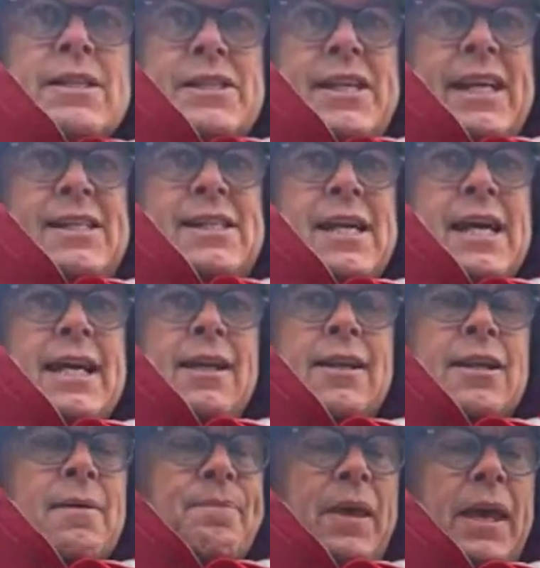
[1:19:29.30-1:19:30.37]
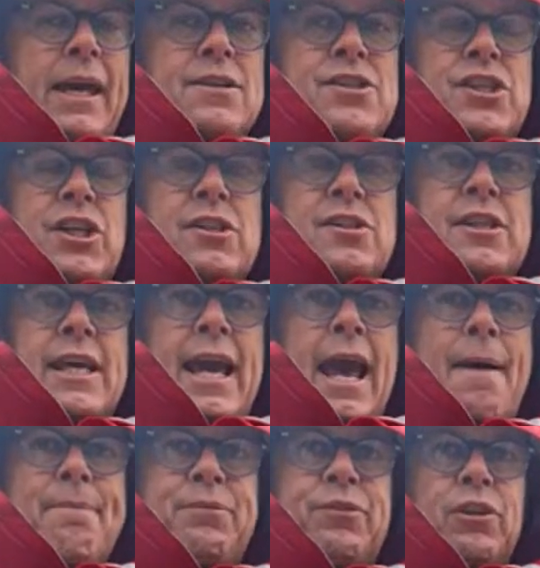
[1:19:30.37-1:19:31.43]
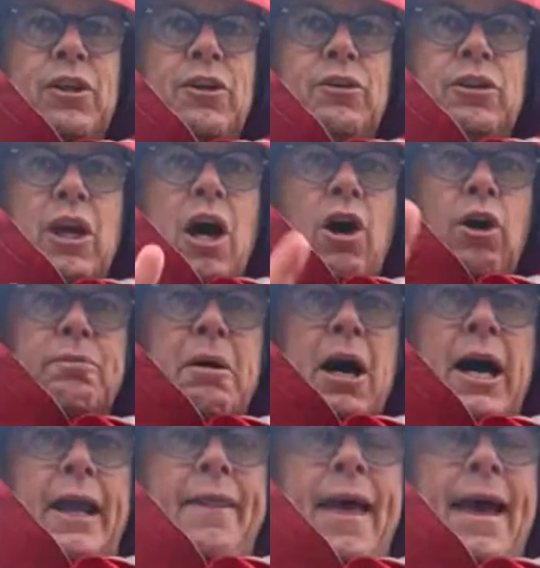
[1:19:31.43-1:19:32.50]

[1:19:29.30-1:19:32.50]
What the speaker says: 16 of them is just the absolute gold mine.